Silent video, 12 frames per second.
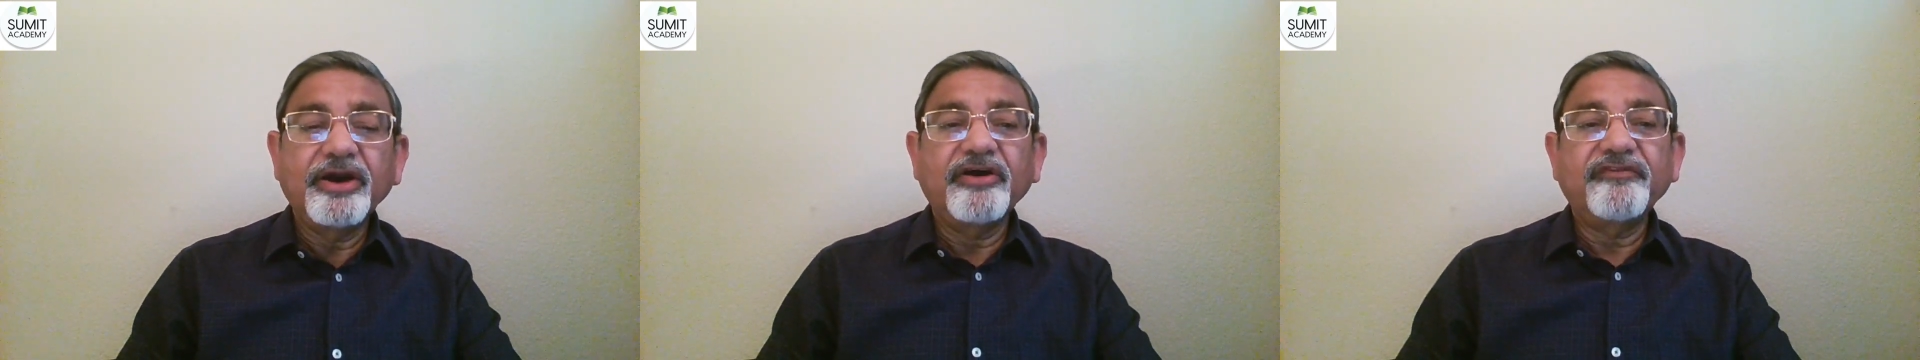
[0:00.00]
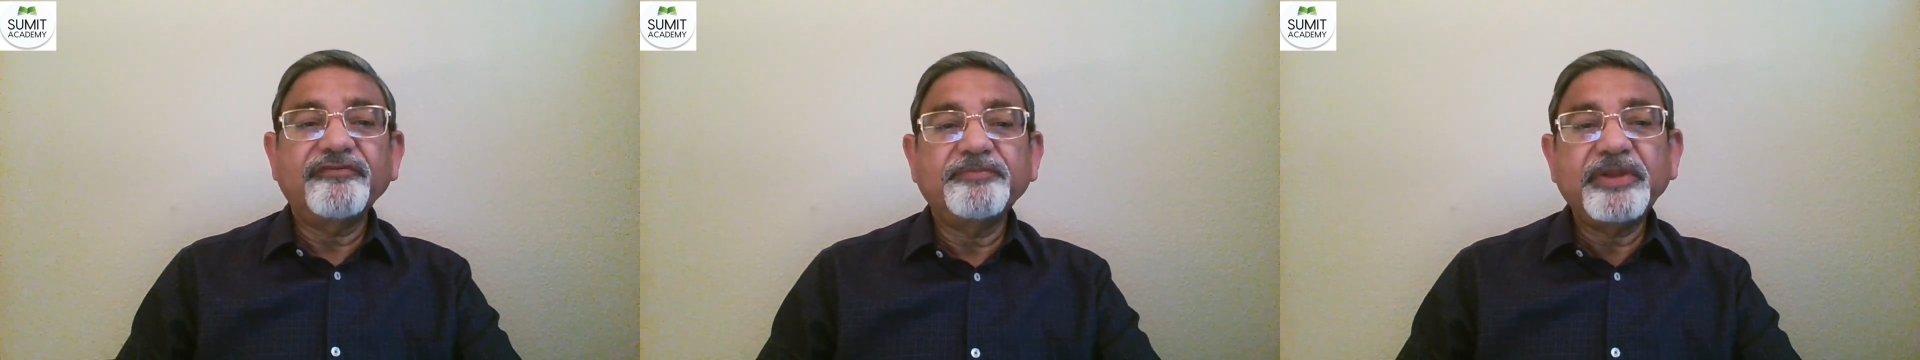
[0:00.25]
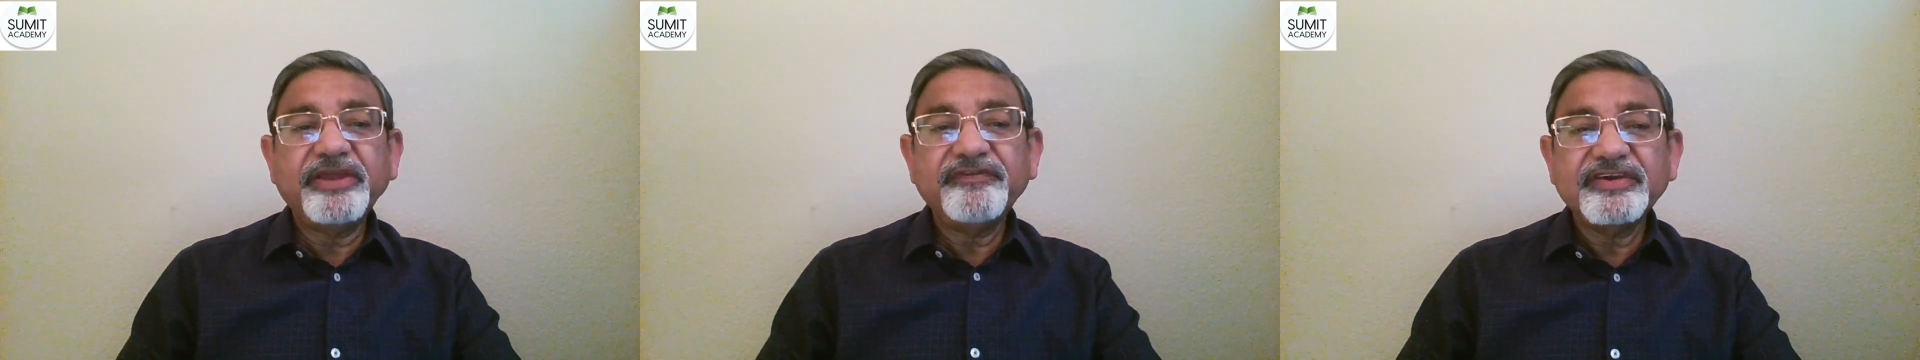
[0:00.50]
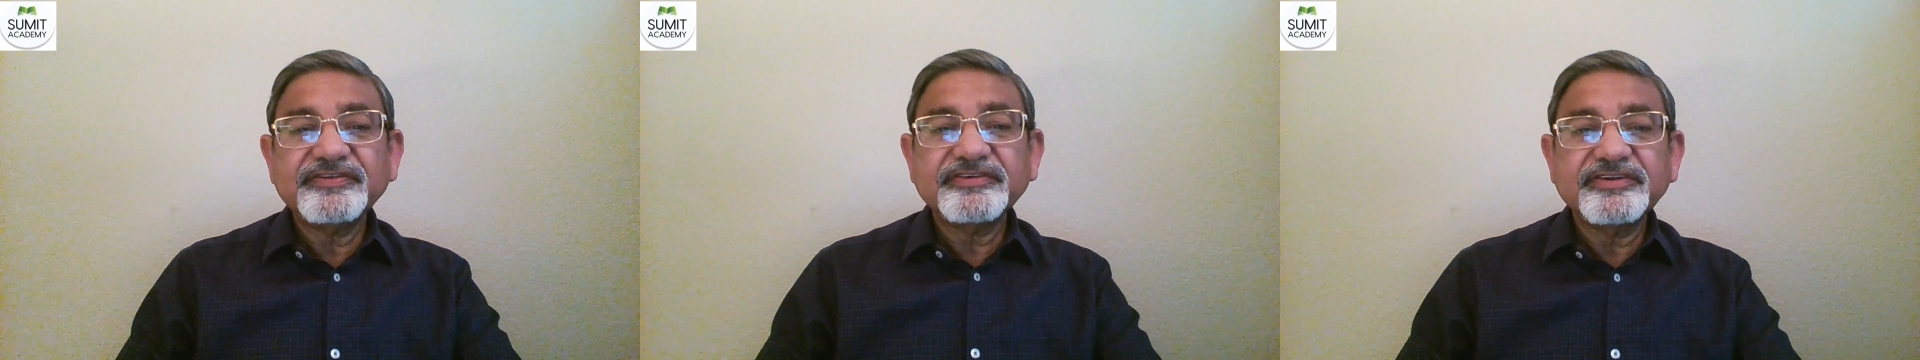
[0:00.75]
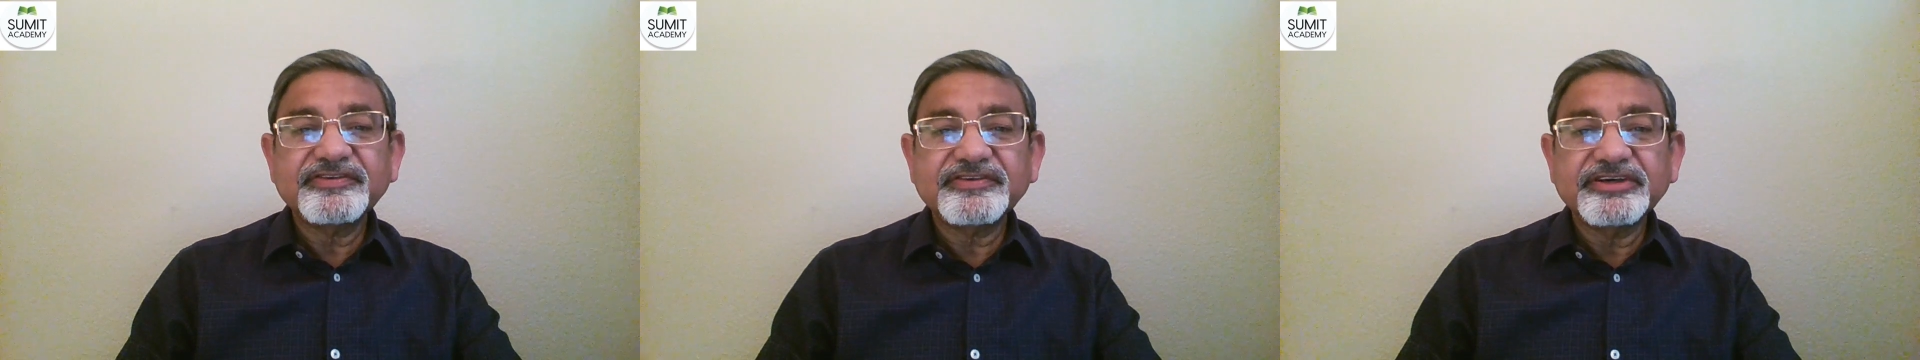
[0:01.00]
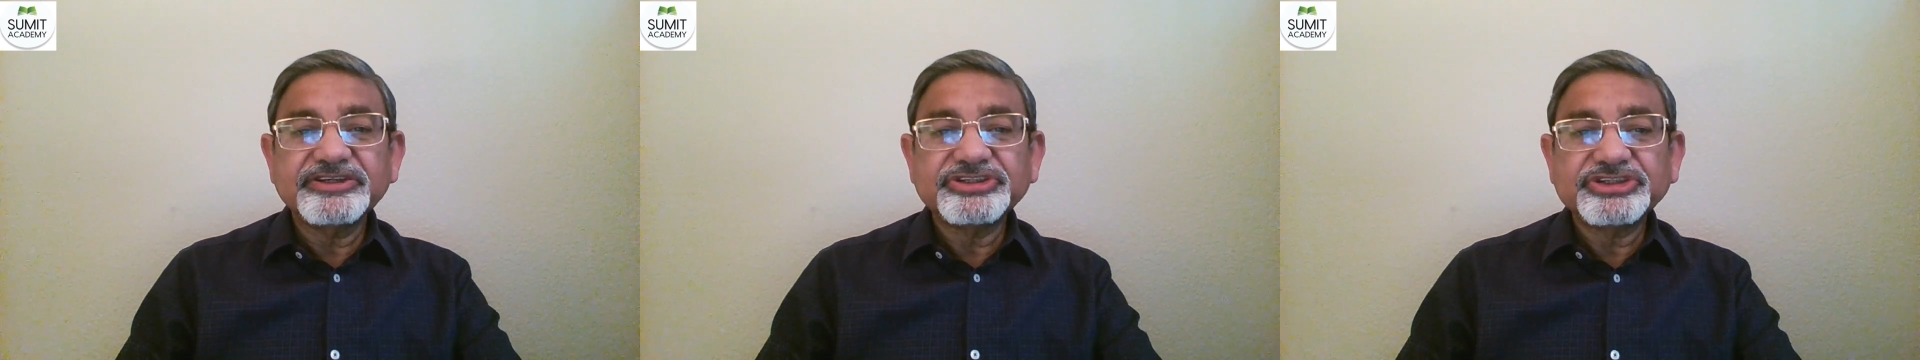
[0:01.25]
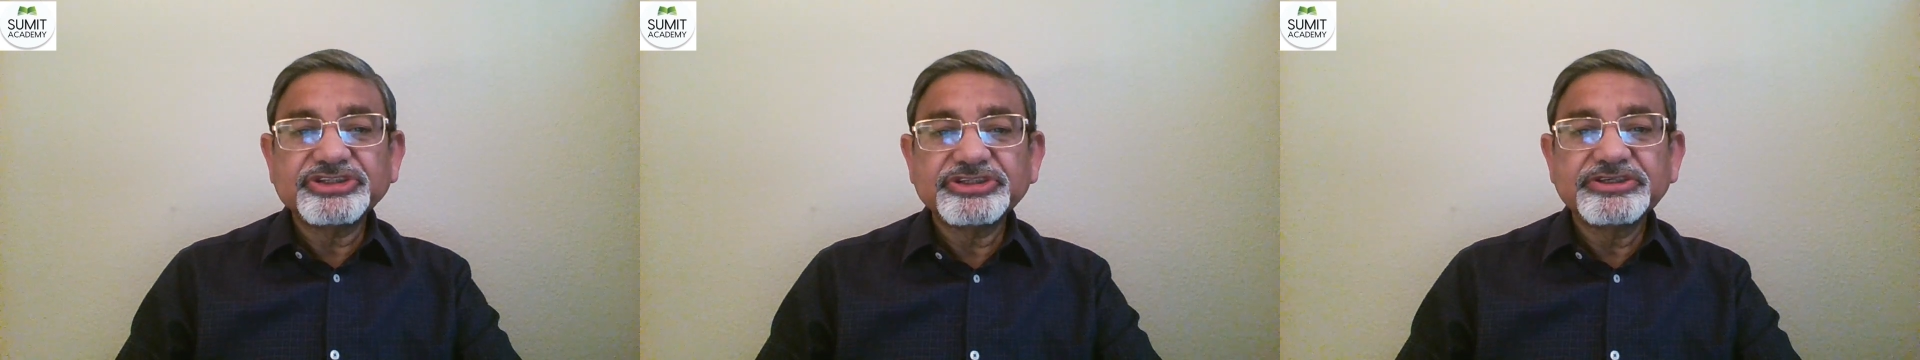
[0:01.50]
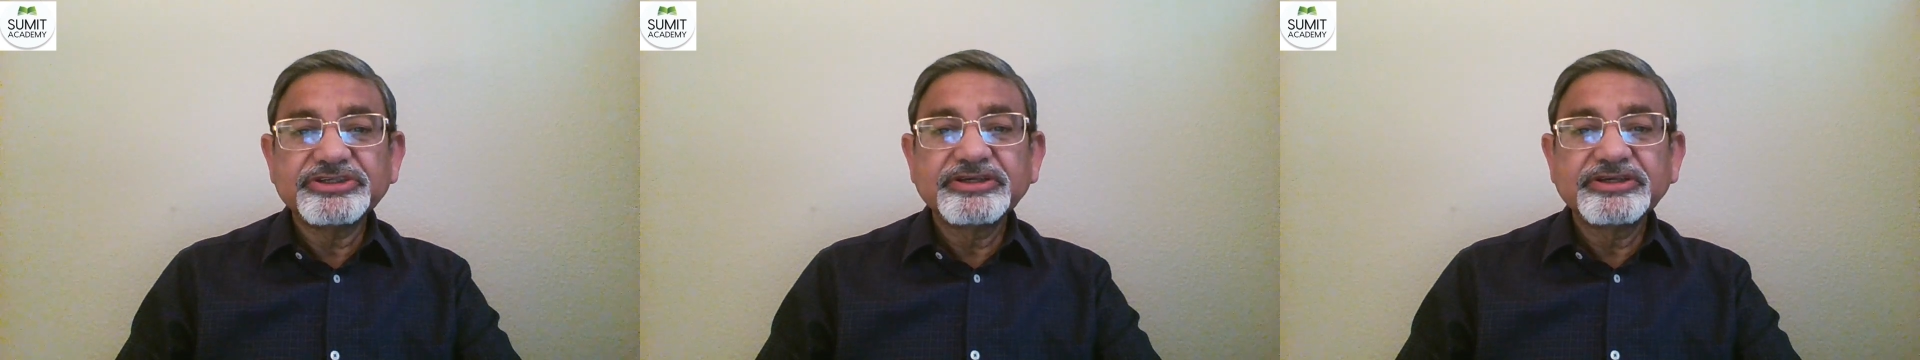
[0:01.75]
of previous research